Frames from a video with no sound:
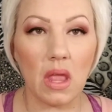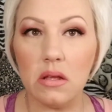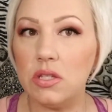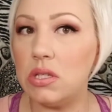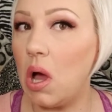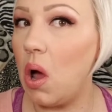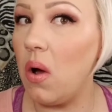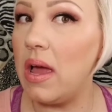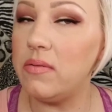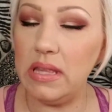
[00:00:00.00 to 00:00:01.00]

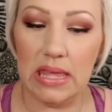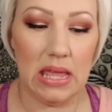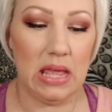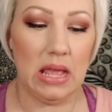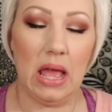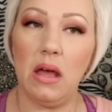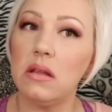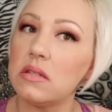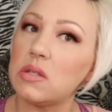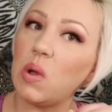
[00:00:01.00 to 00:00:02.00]
So everything
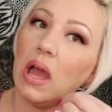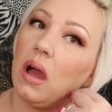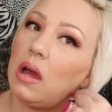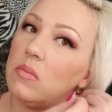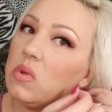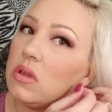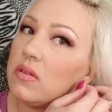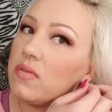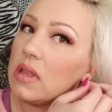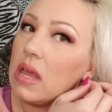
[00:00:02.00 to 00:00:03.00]
else went on
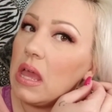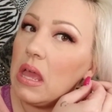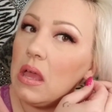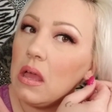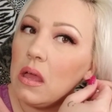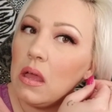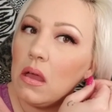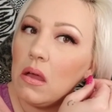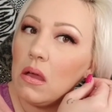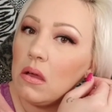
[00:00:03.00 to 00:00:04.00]
beautifully
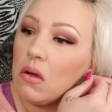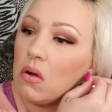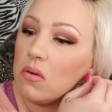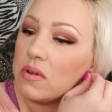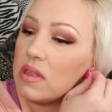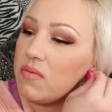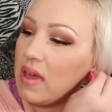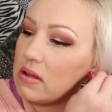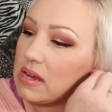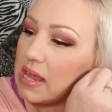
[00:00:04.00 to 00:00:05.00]
over the
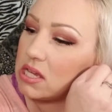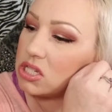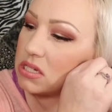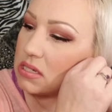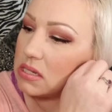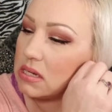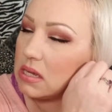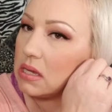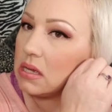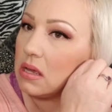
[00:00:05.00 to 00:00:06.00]

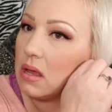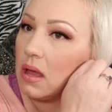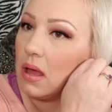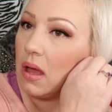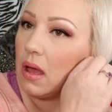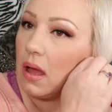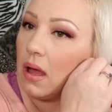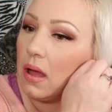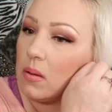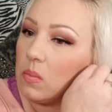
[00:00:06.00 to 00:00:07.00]
foundation,
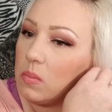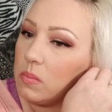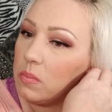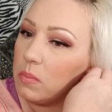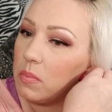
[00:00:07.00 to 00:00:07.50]
and